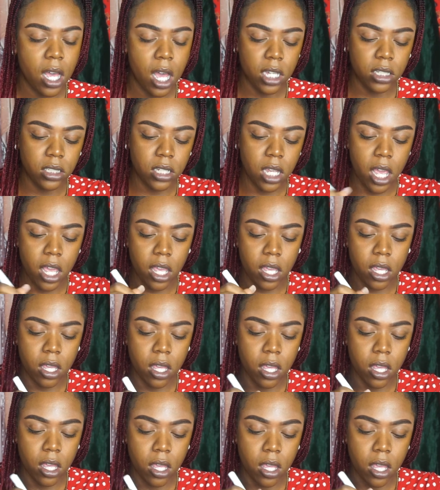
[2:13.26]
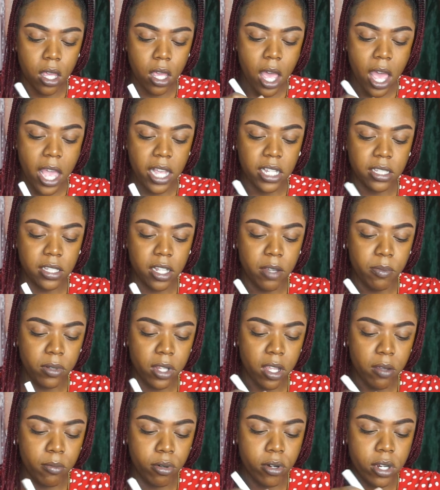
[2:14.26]
I take a
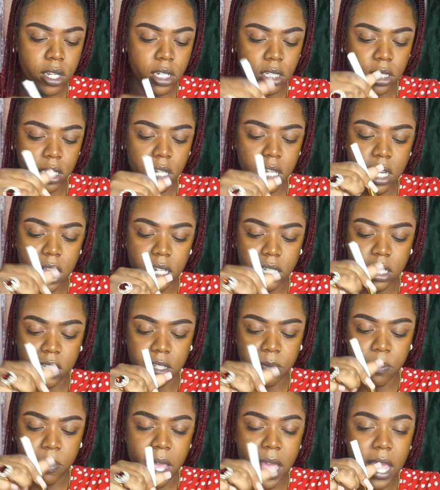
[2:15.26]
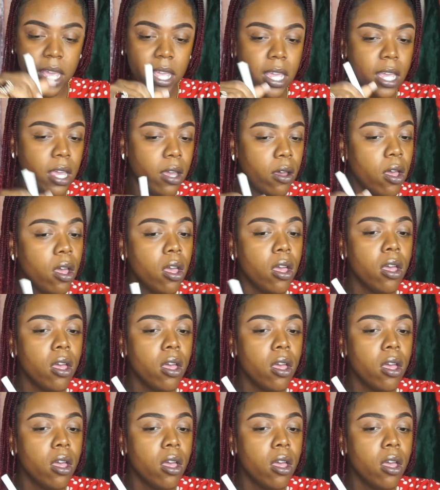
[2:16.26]
stippling brush and I just pat it.